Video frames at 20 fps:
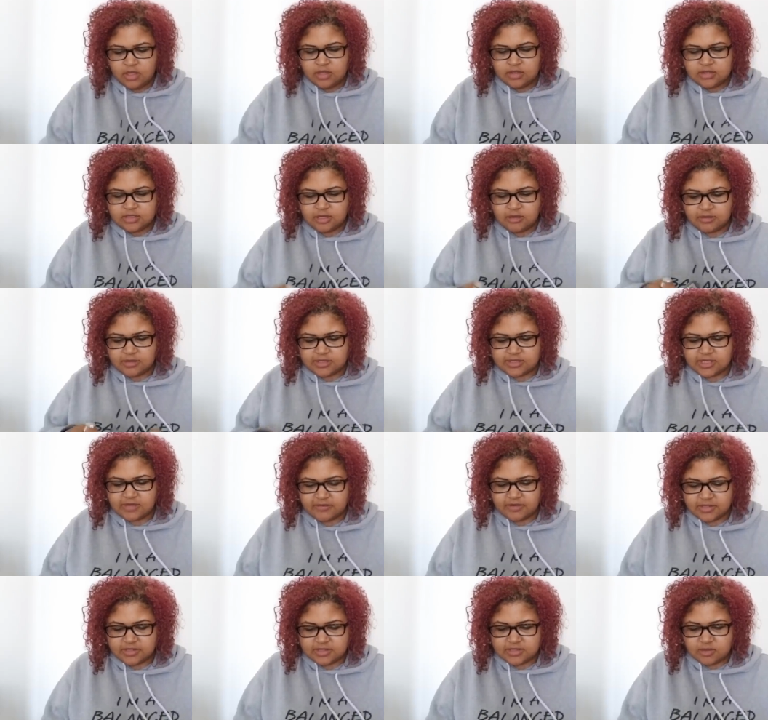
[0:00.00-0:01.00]
Sign of the
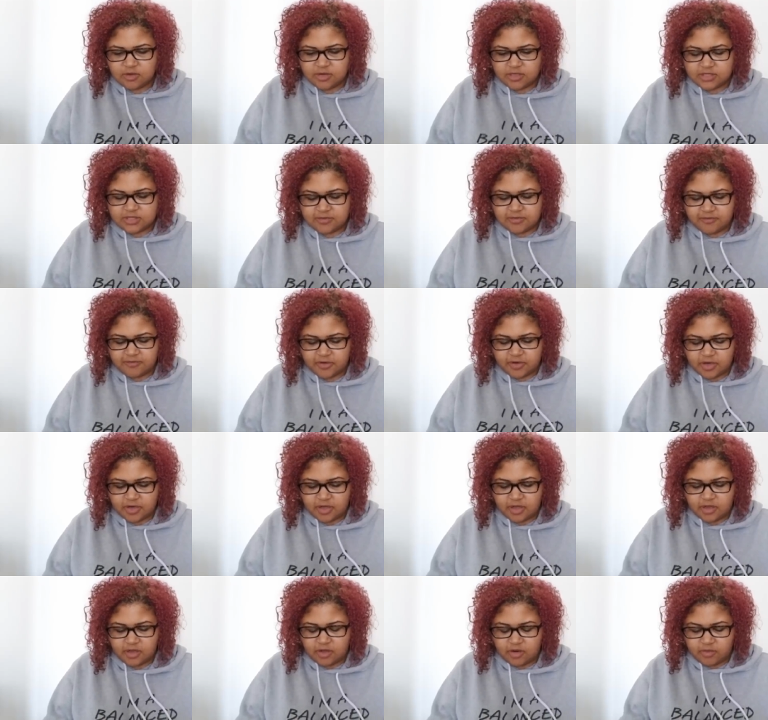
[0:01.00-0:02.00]
Seven of Swords for
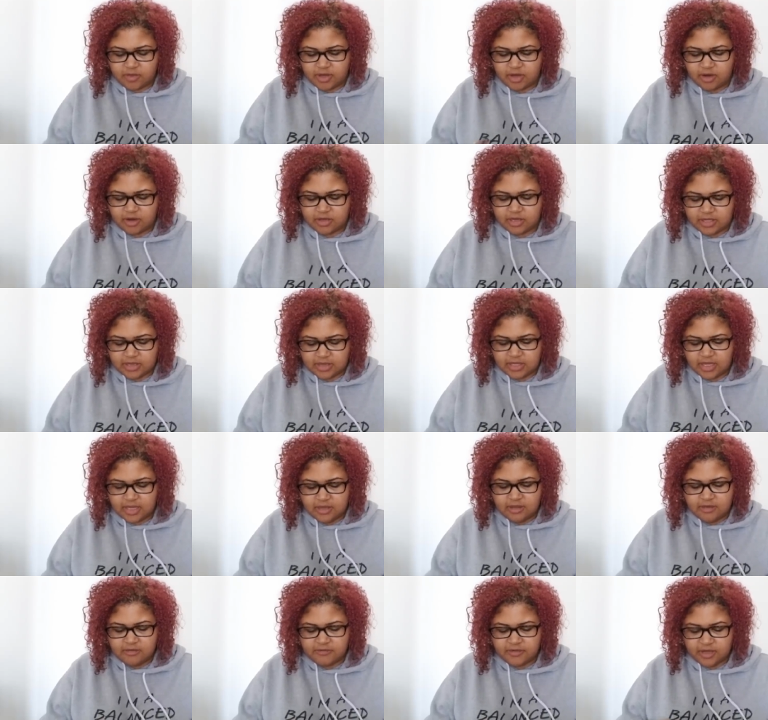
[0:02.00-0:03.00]
Virgo regarding
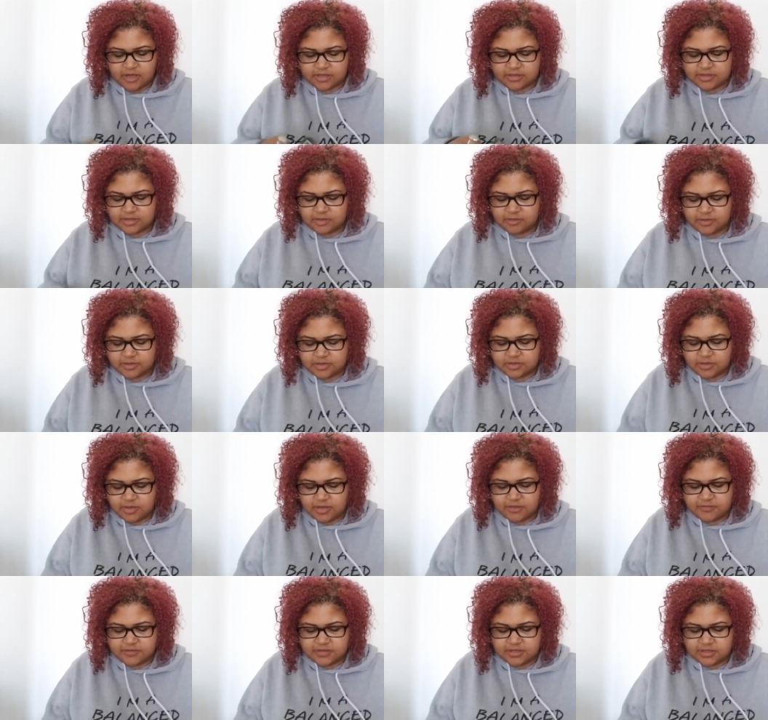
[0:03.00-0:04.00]
love, October
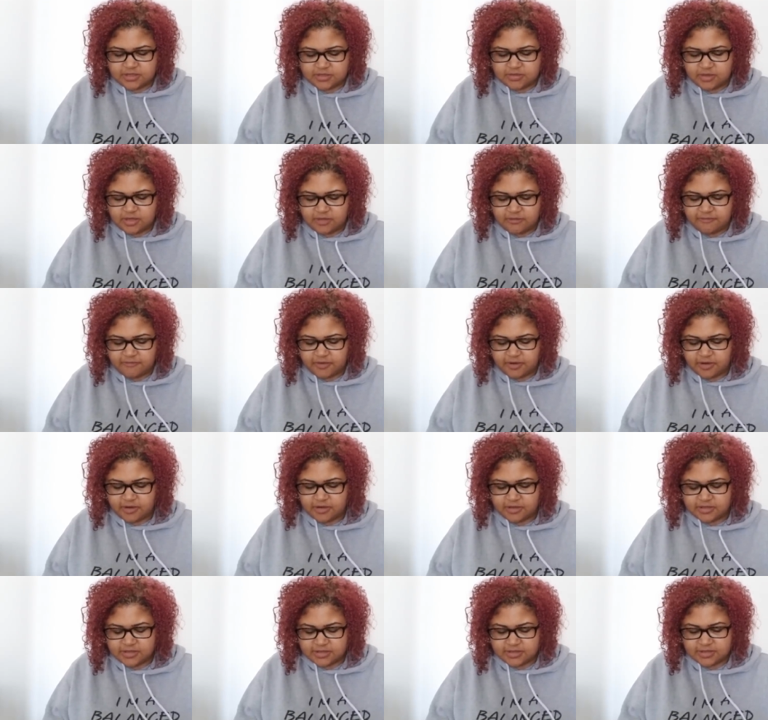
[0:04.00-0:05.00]
12th
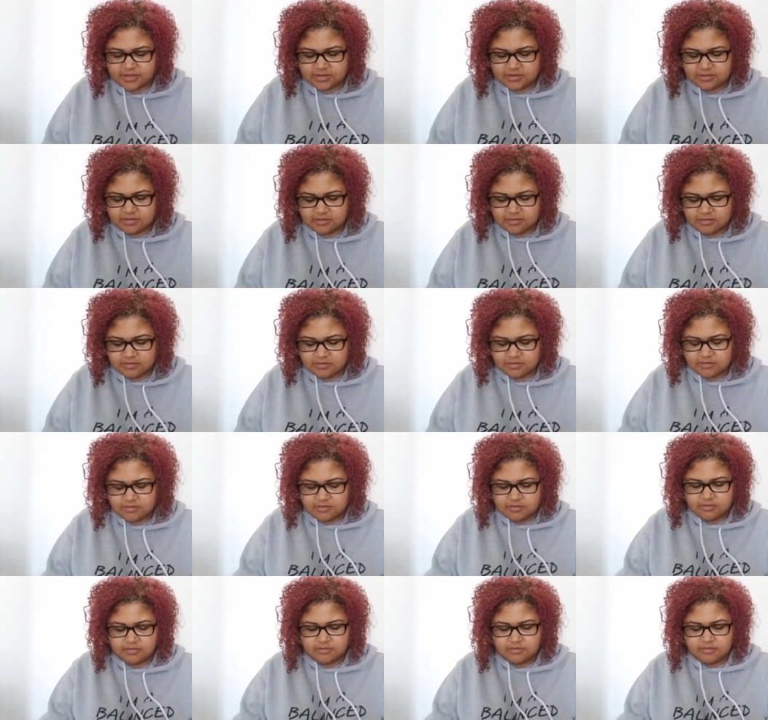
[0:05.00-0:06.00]
to
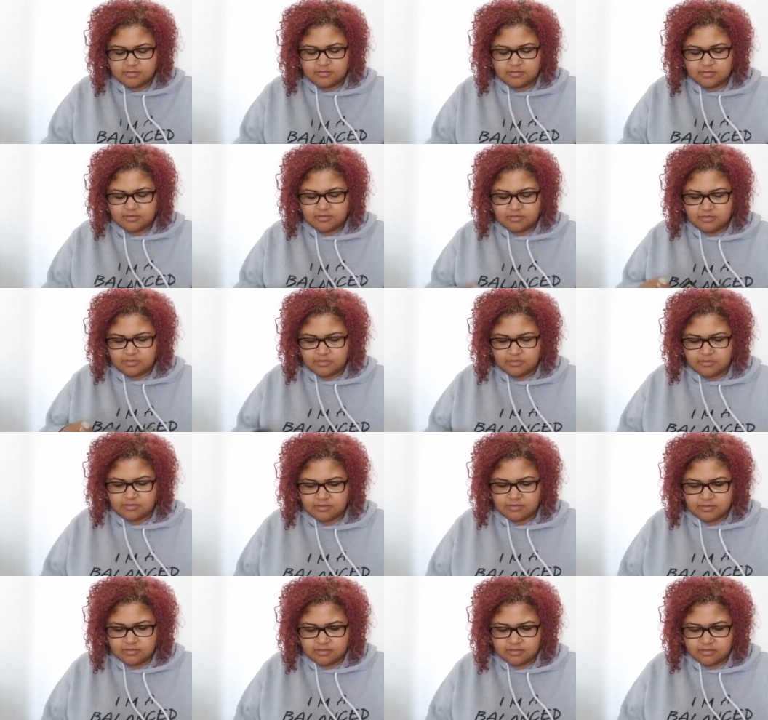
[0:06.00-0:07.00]
the
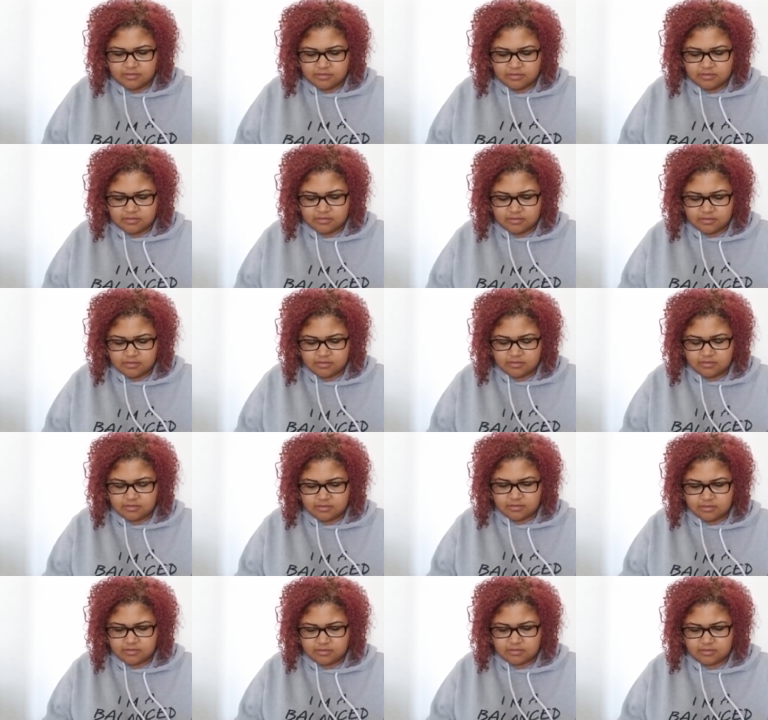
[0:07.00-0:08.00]

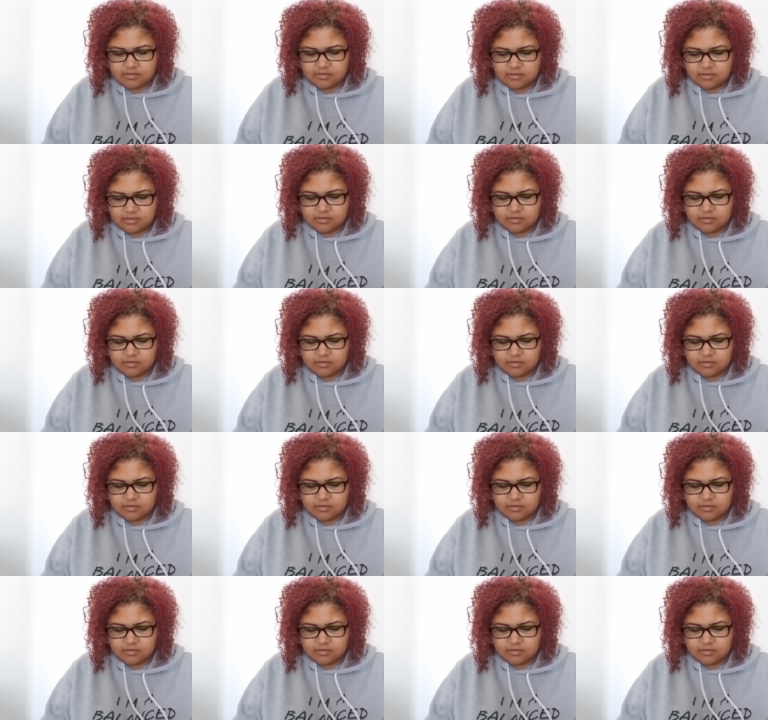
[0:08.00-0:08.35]
21st.